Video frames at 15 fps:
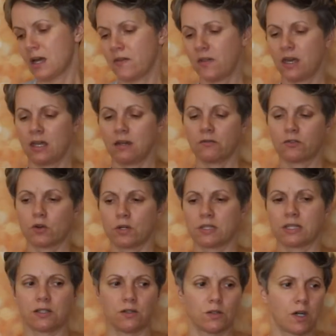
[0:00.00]
And then, of course,
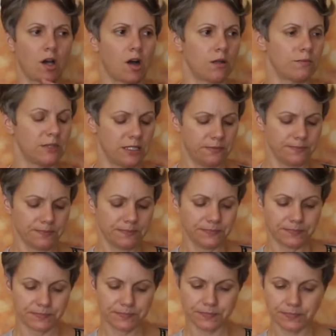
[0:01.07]
I do the almond,
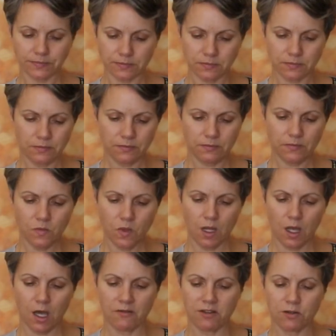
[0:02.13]

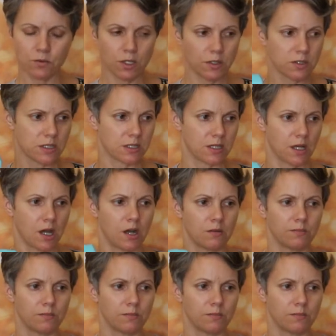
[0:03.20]
oven roasted,